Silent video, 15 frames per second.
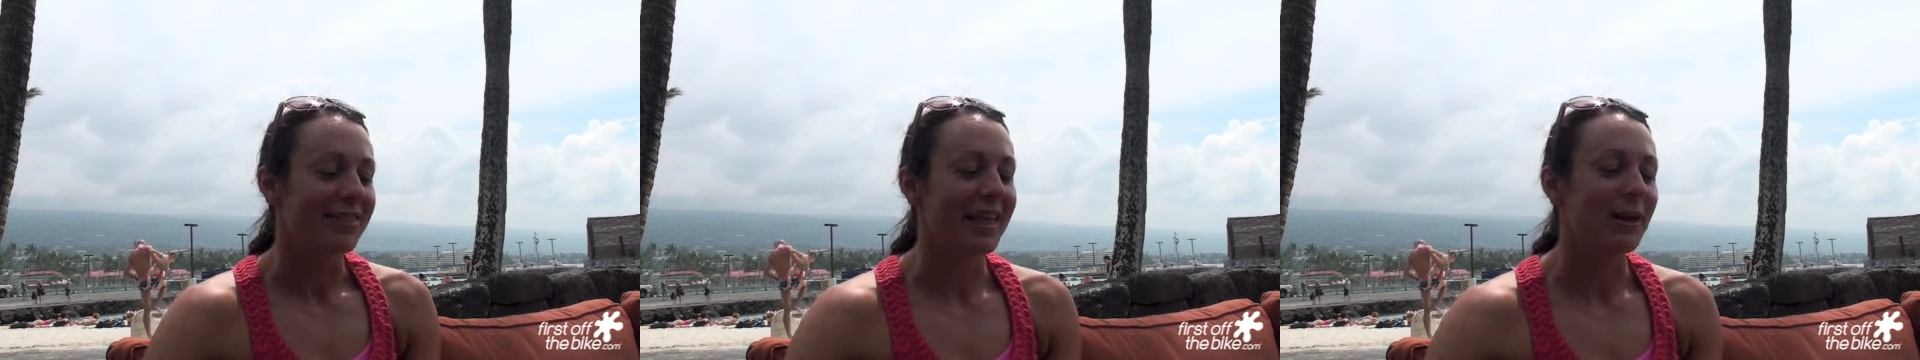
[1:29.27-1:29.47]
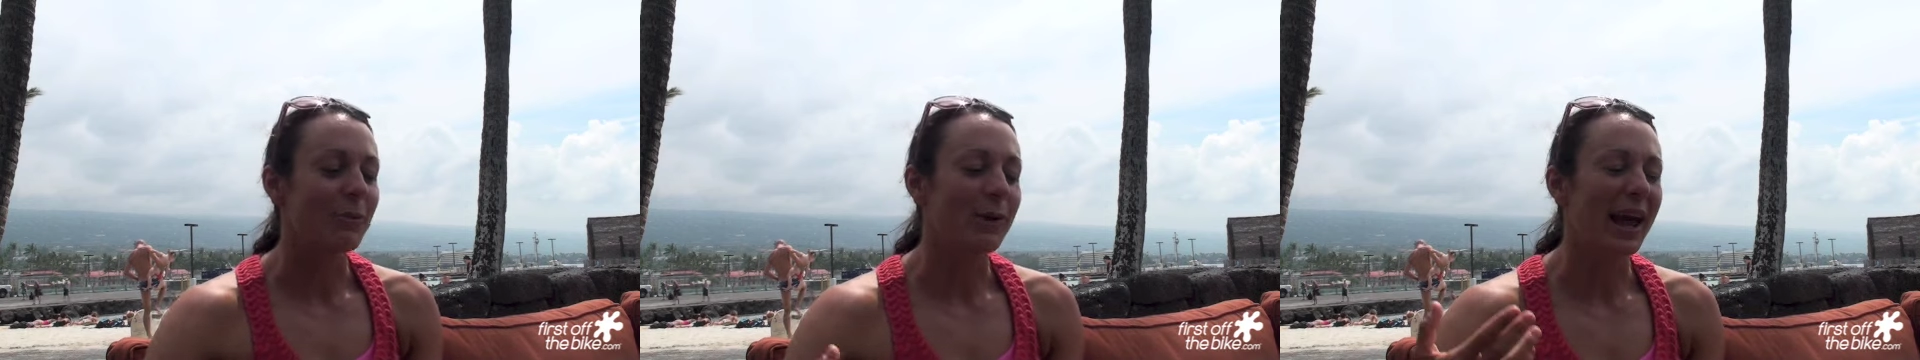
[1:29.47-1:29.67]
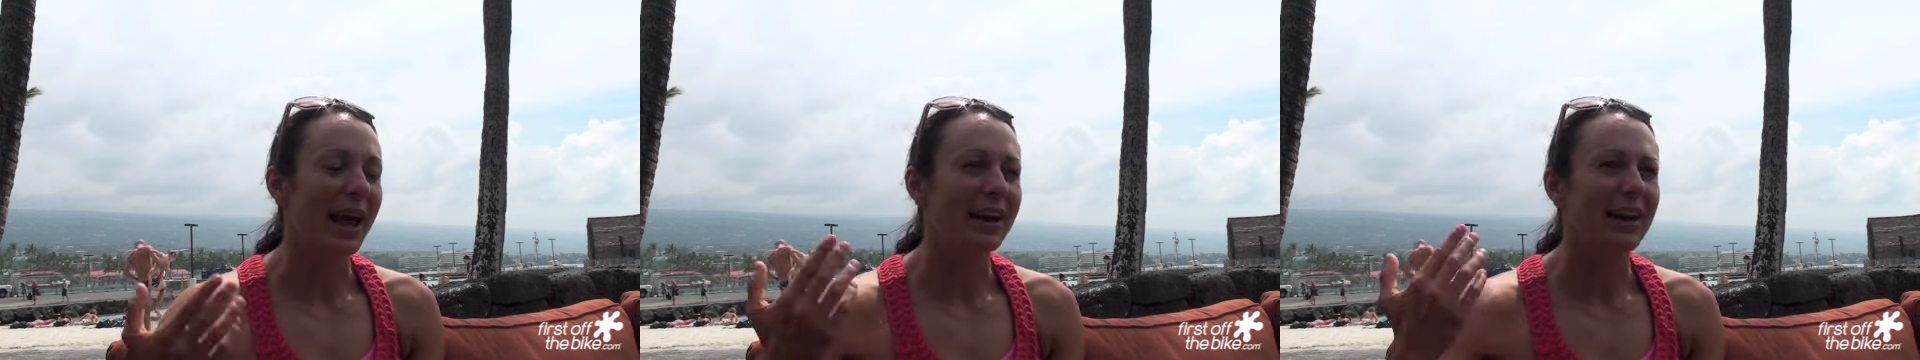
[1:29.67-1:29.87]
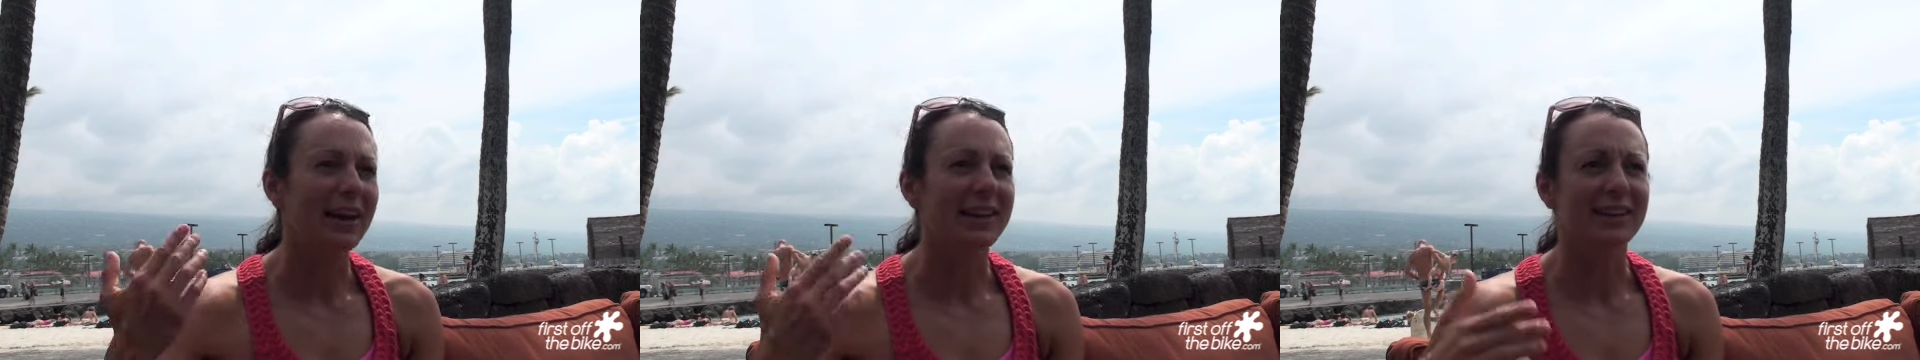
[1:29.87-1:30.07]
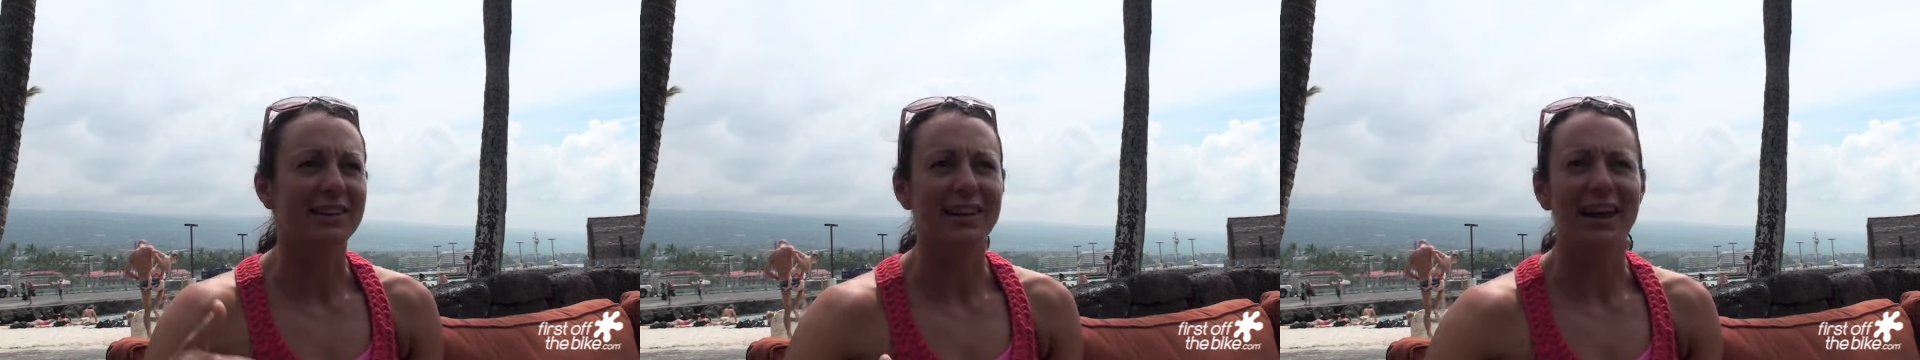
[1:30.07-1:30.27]
Then we had
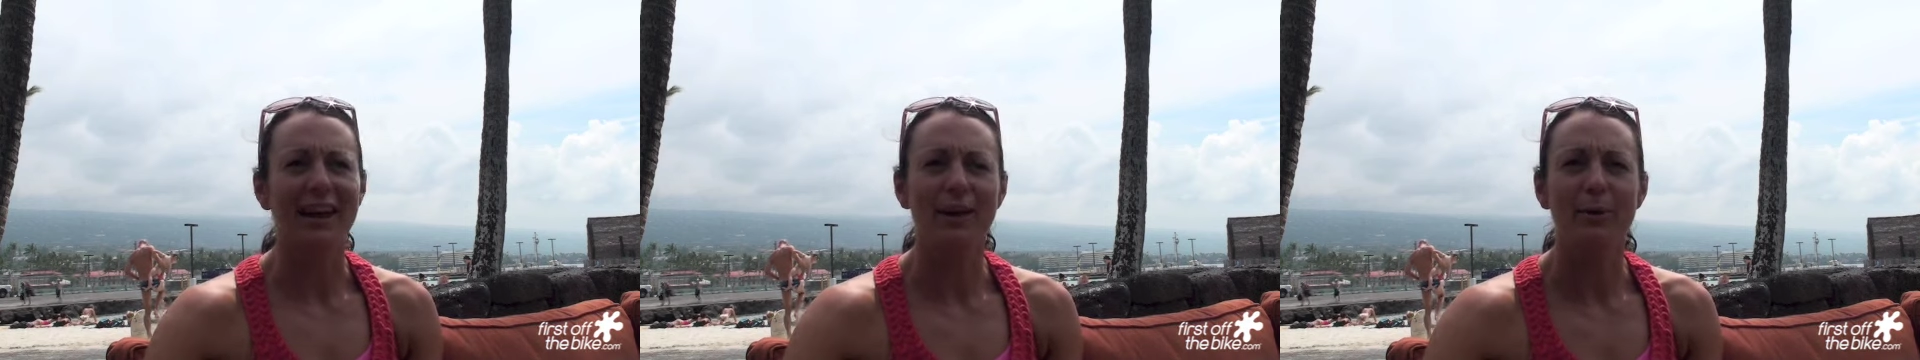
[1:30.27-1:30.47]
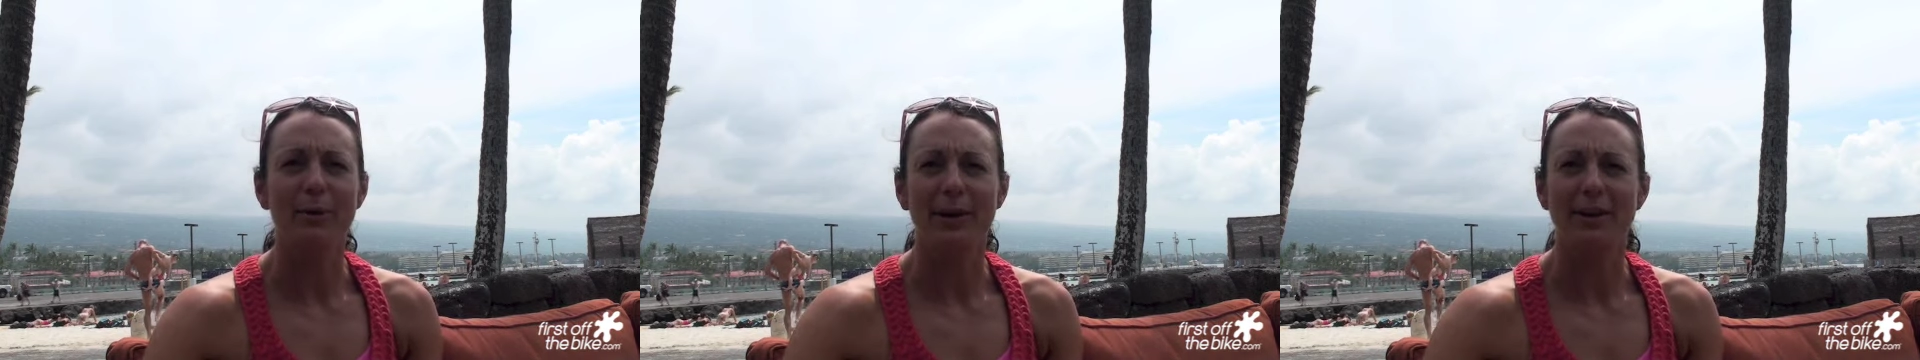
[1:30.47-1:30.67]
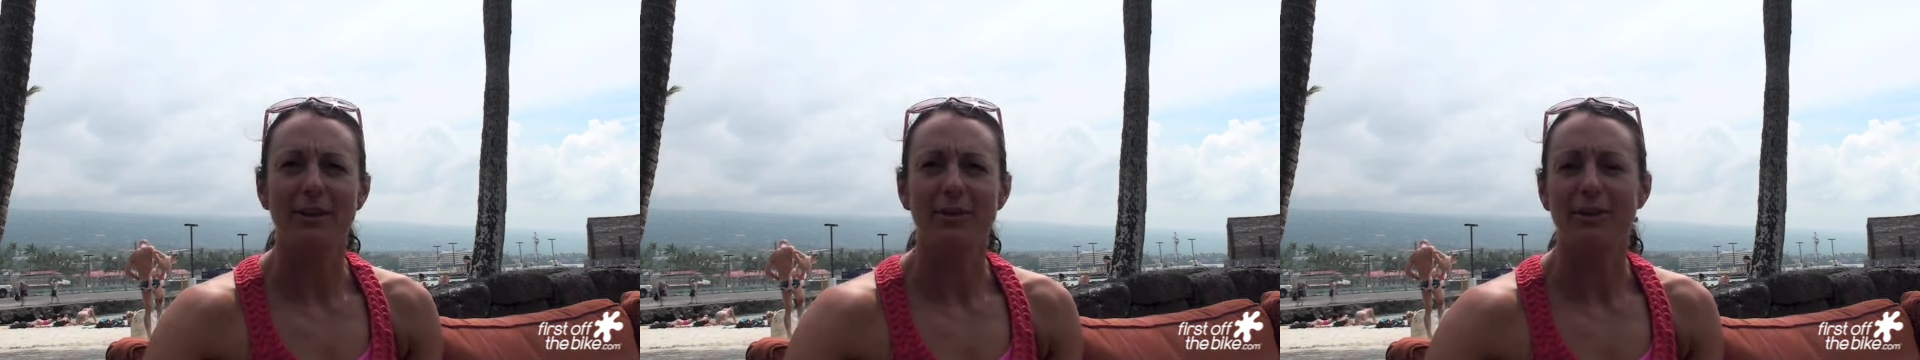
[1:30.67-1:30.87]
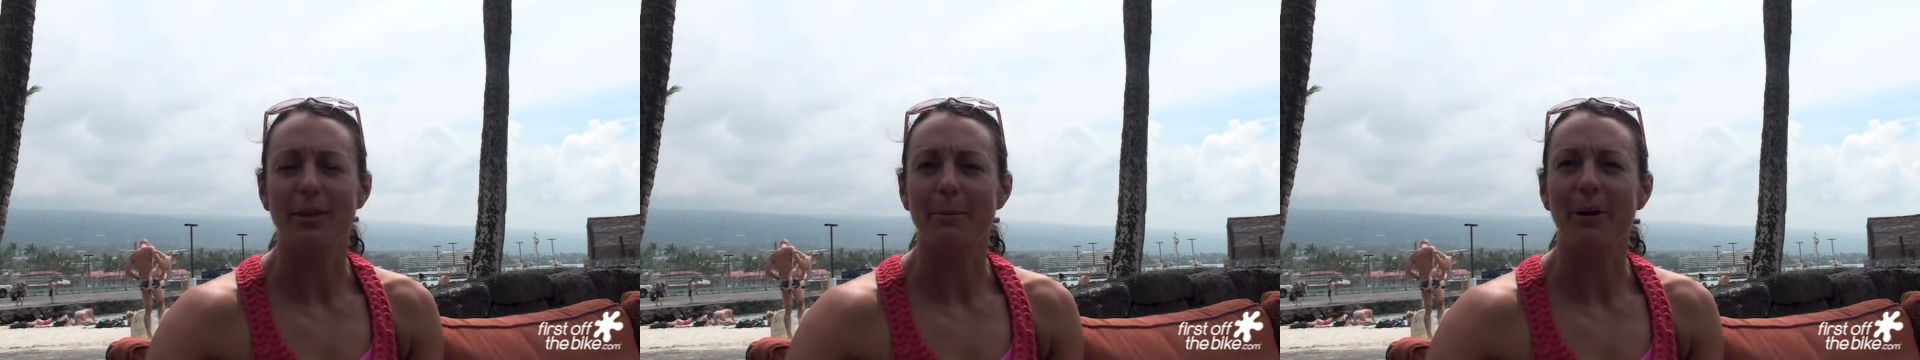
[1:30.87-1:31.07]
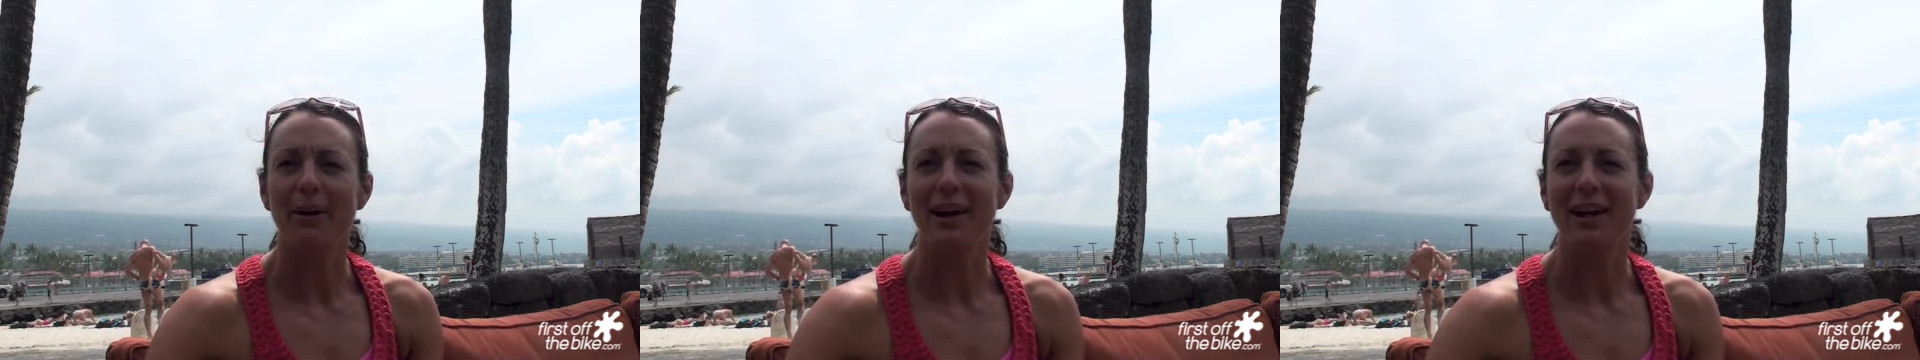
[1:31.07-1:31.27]
like a tailwind on
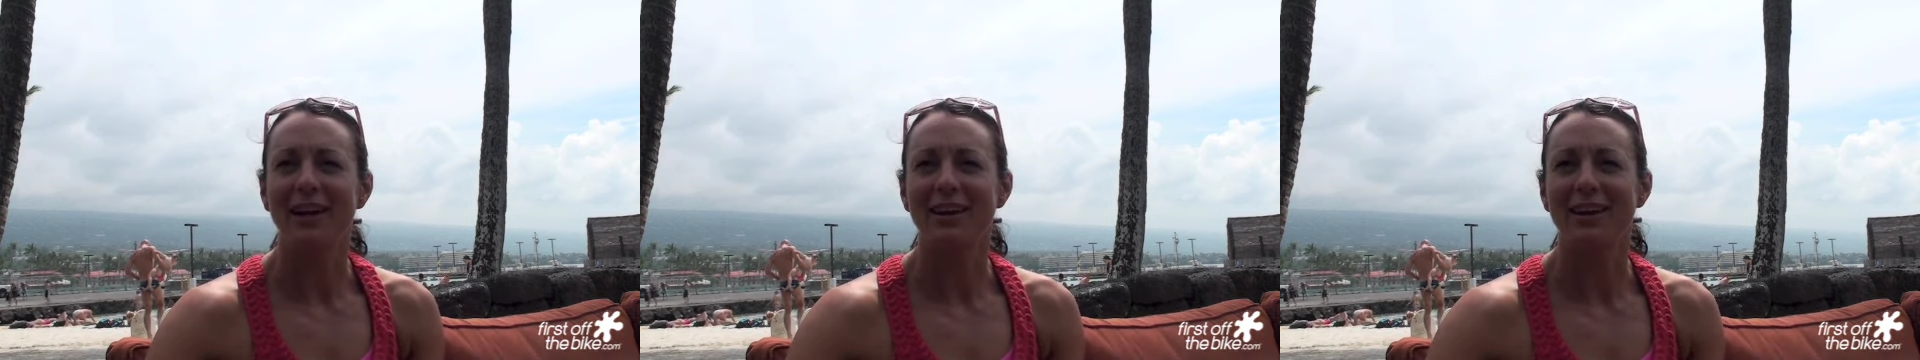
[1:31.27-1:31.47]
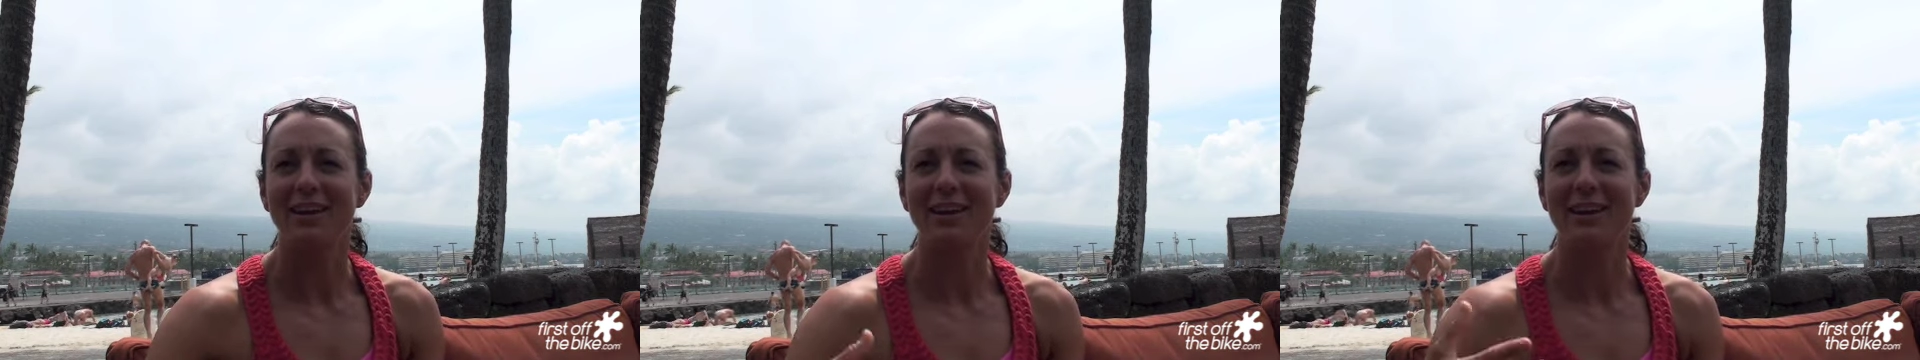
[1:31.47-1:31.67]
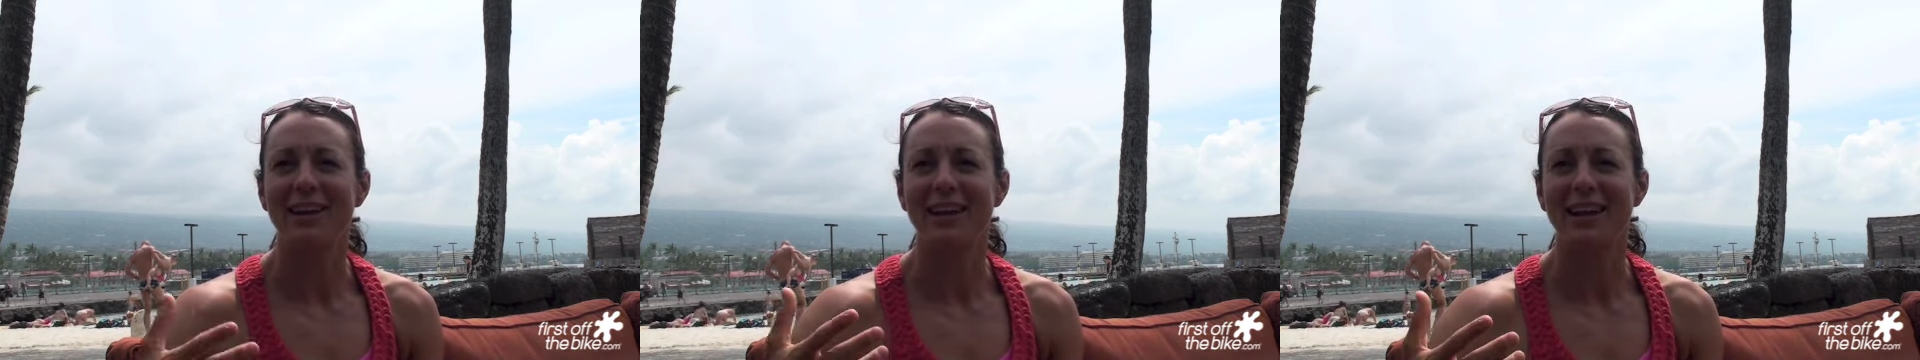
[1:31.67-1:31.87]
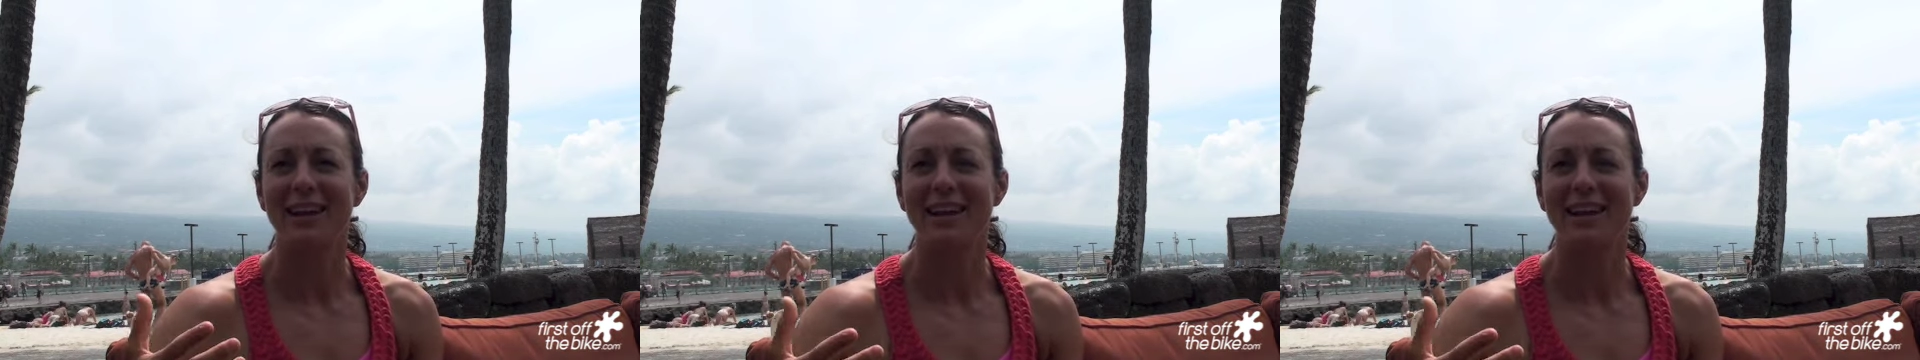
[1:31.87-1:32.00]
the bike, and